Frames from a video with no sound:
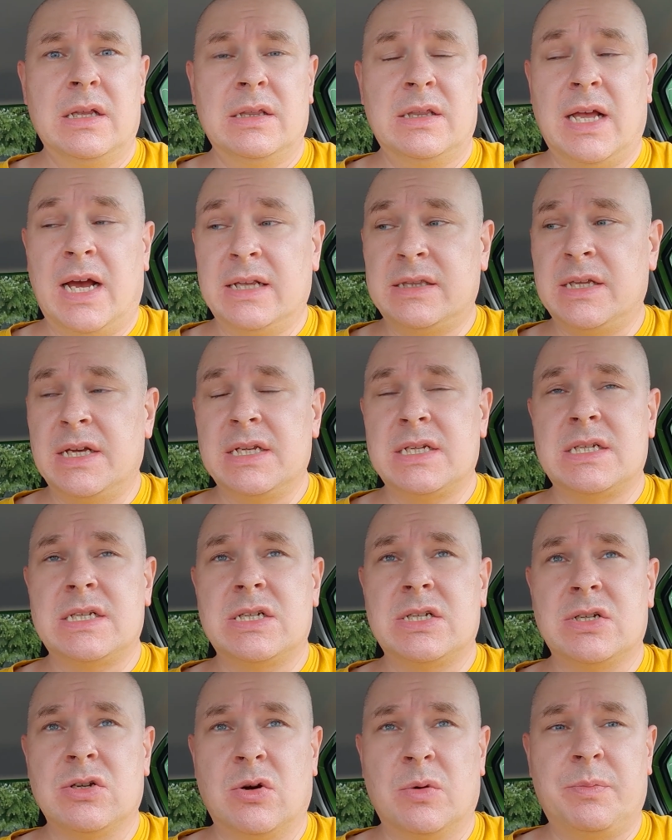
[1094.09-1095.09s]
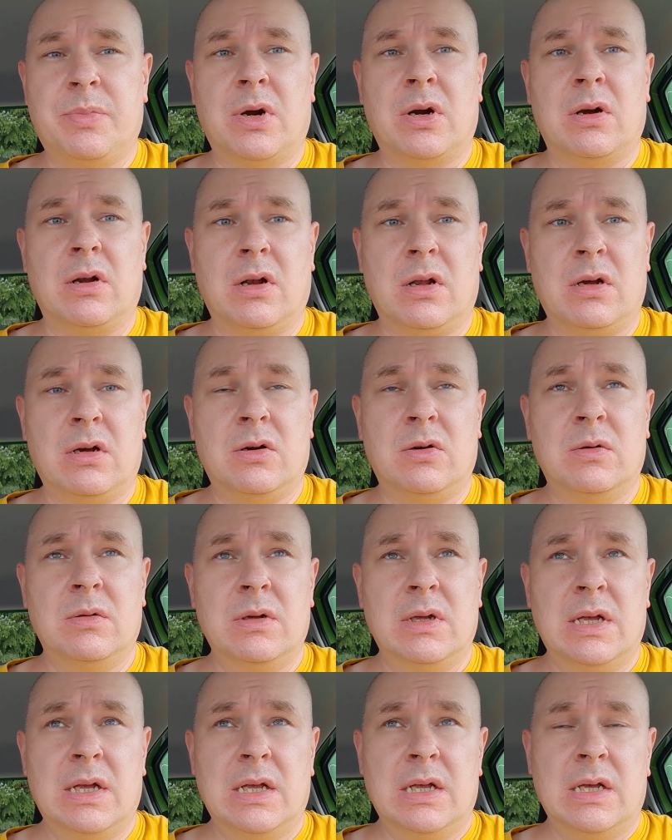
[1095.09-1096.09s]
That is super low
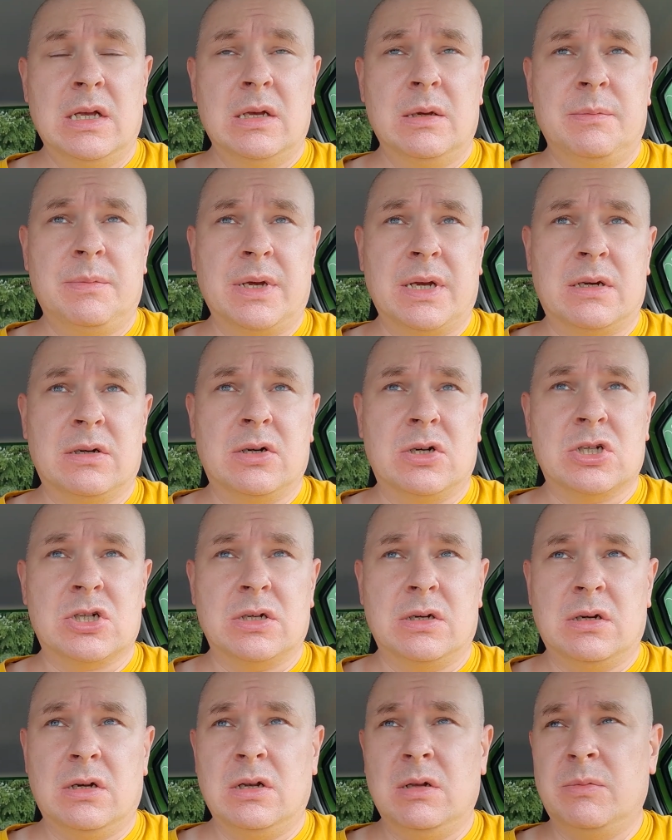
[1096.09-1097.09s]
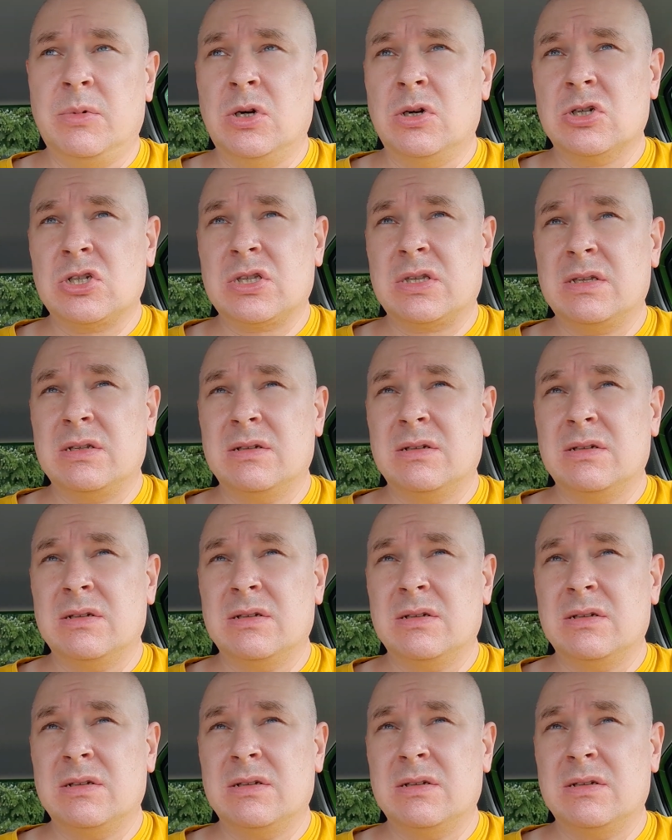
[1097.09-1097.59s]
because almost